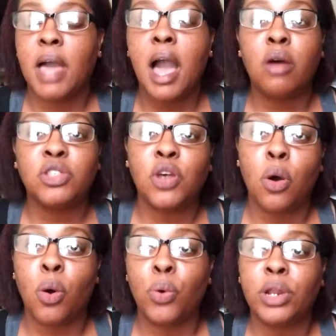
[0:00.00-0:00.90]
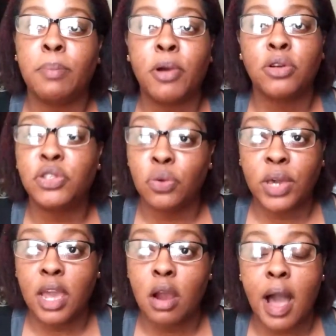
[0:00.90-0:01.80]
household and personal
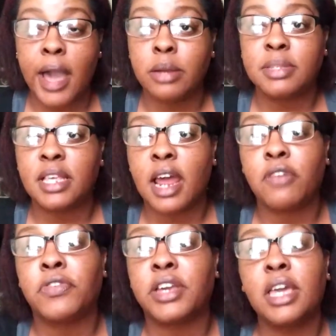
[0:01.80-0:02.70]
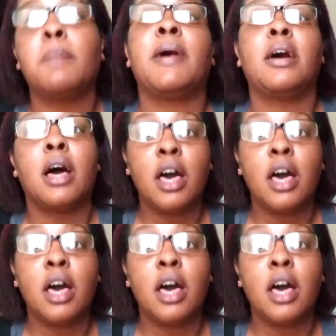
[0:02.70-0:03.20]
care items that I forget about